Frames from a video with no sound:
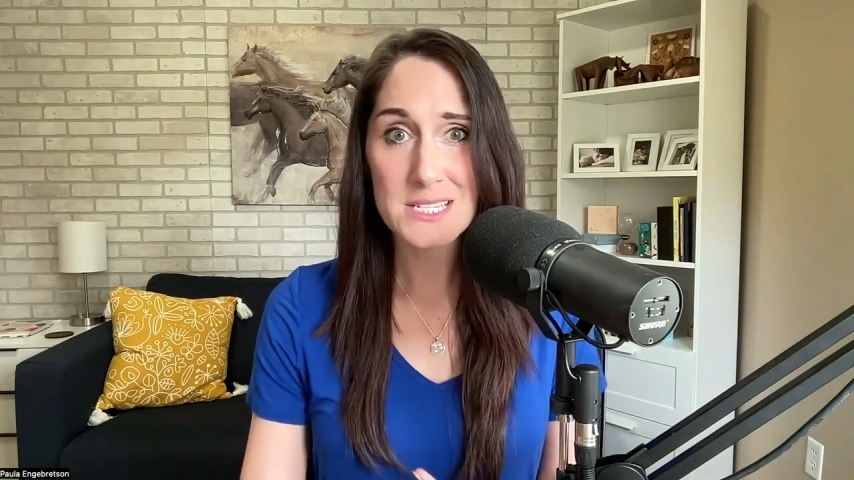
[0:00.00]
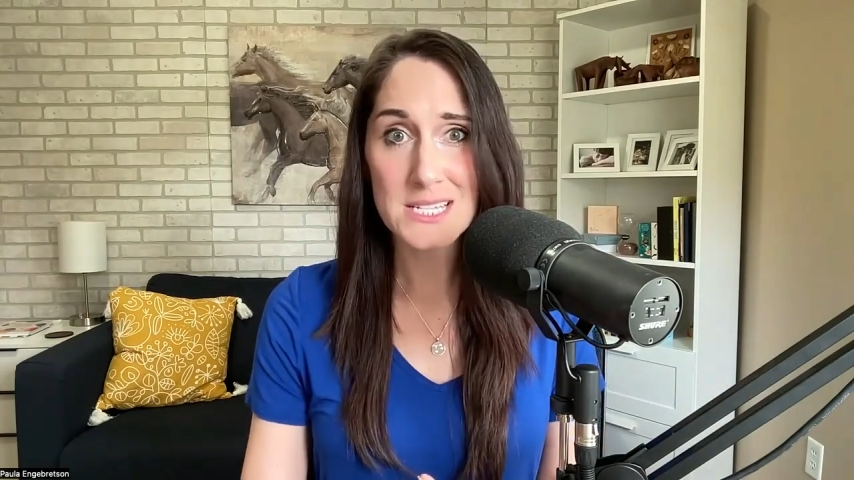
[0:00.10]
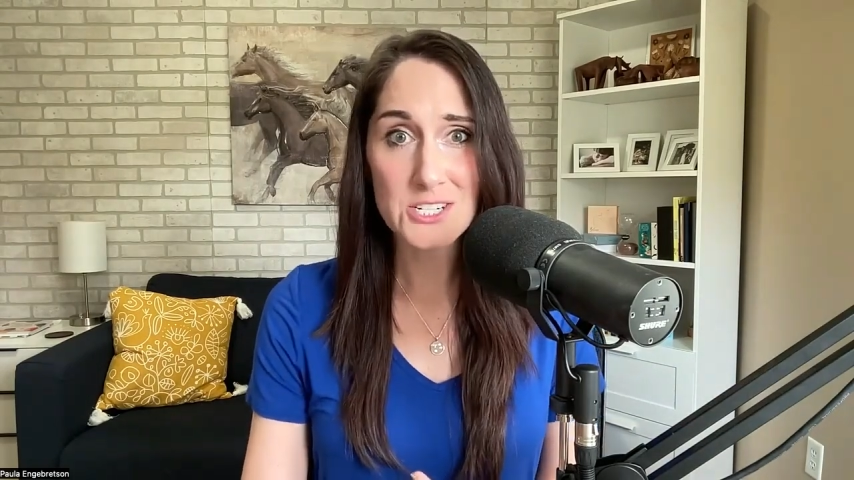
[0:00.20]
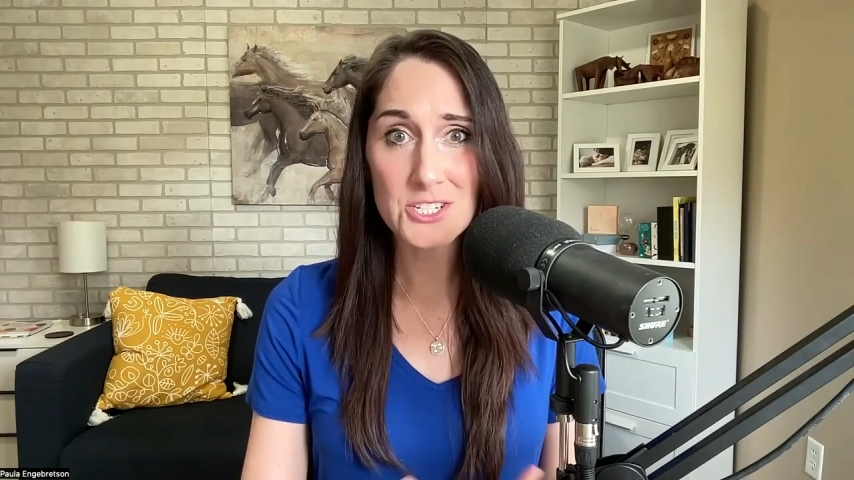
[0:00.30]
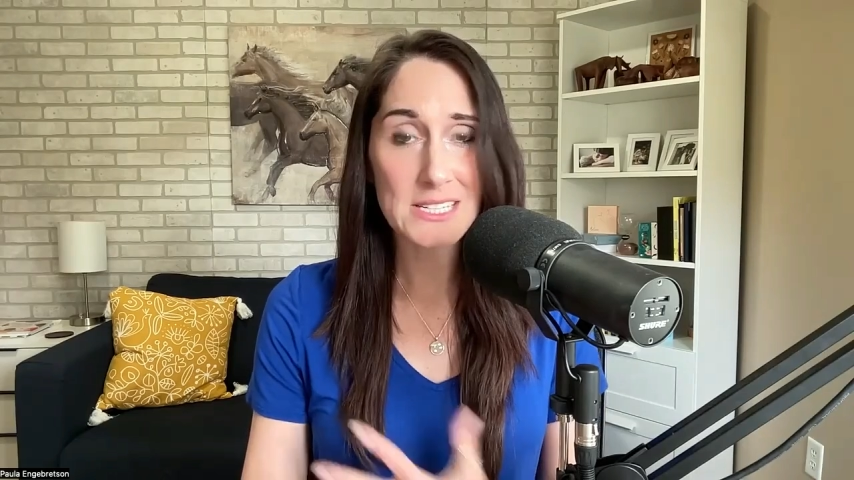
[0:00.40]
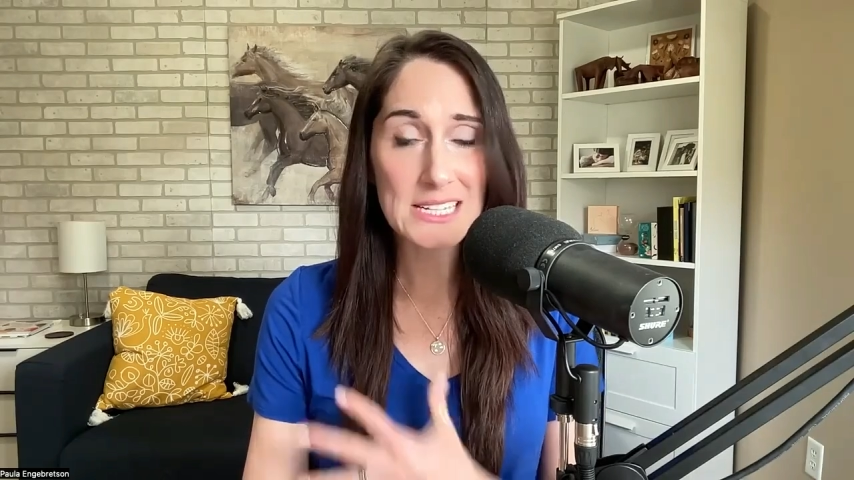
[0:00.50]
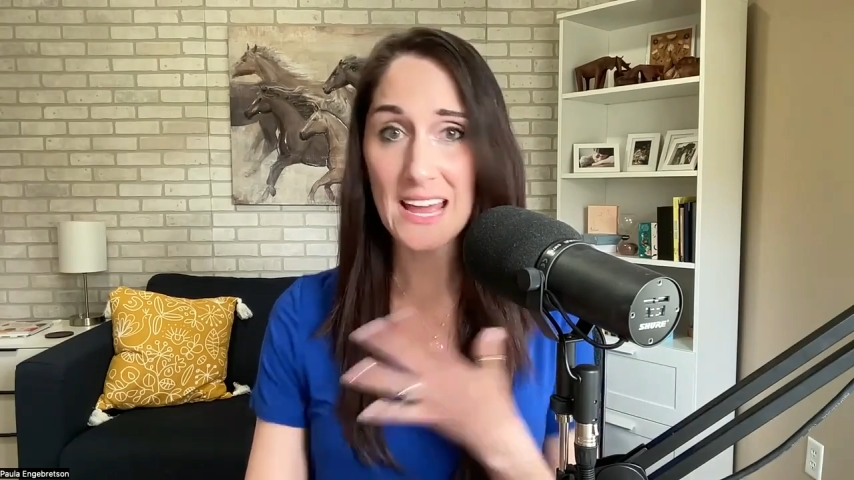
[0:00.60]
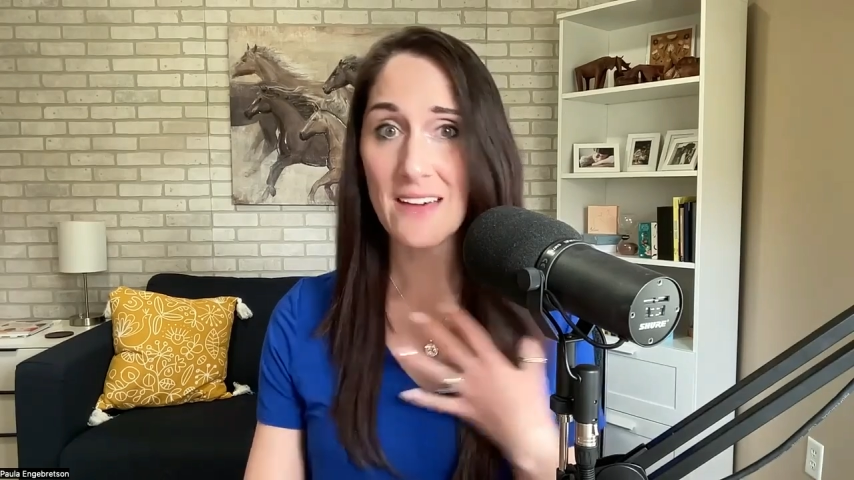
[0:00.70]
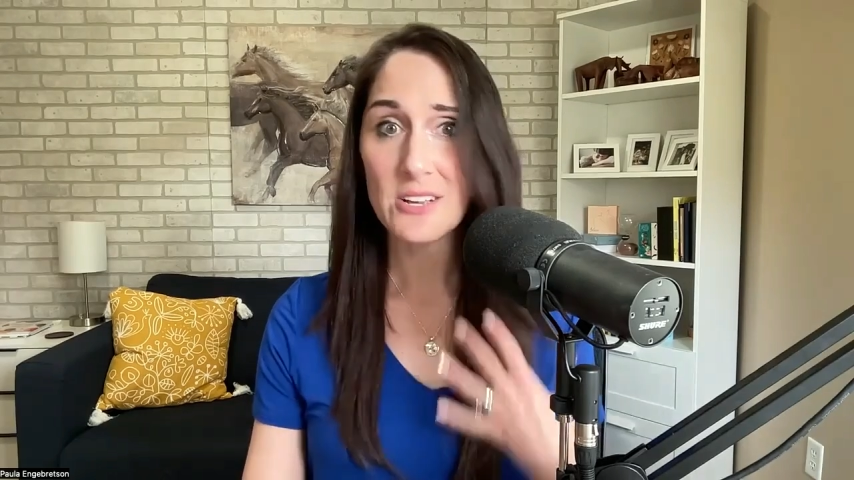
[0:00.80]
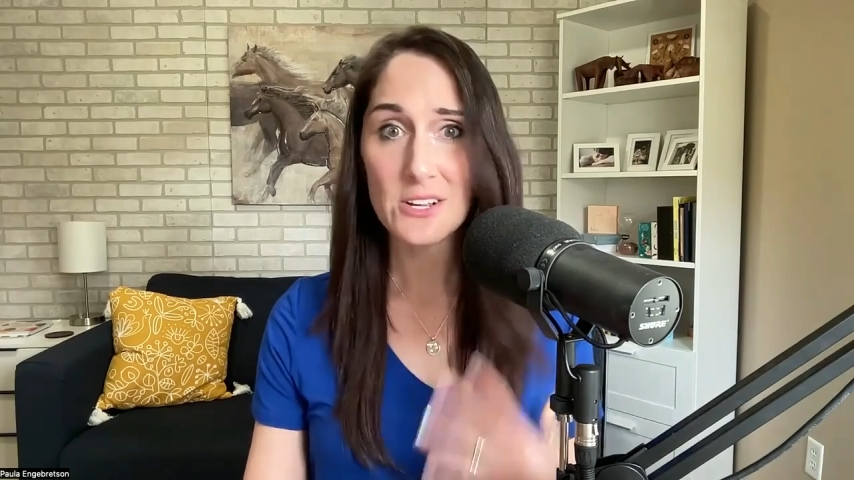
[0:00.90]
essentially
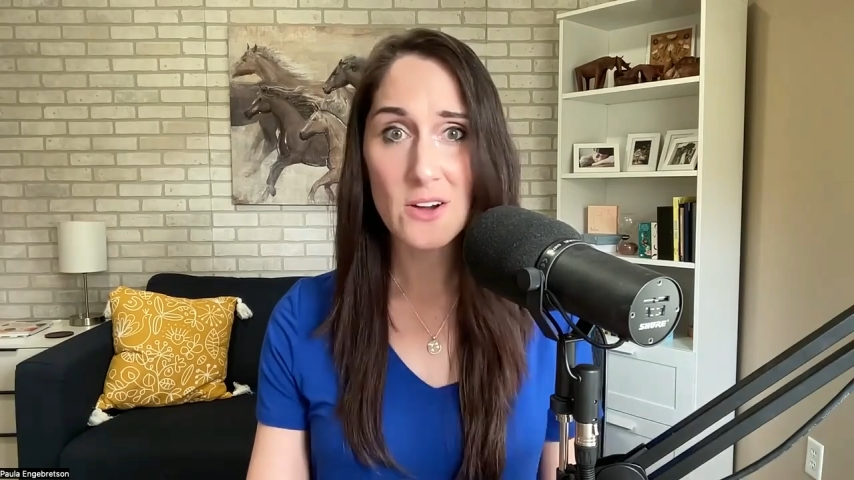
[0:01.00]
having a